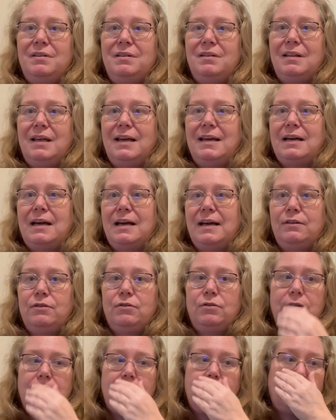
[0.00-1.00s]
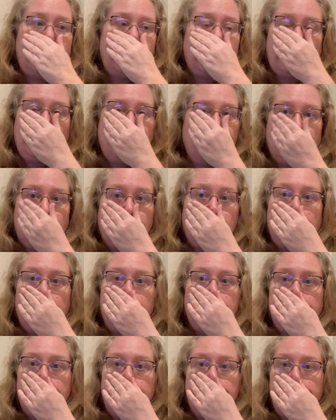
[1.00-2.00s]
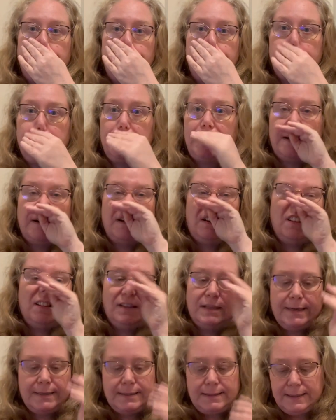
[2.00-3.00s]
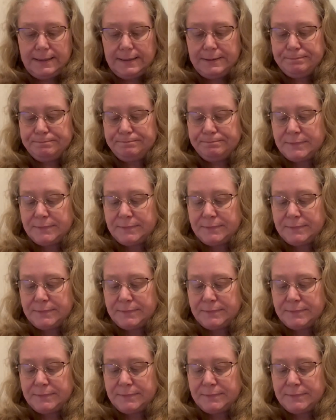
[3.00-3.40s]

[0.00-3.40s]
Like I couldn't get comfortable at all last night.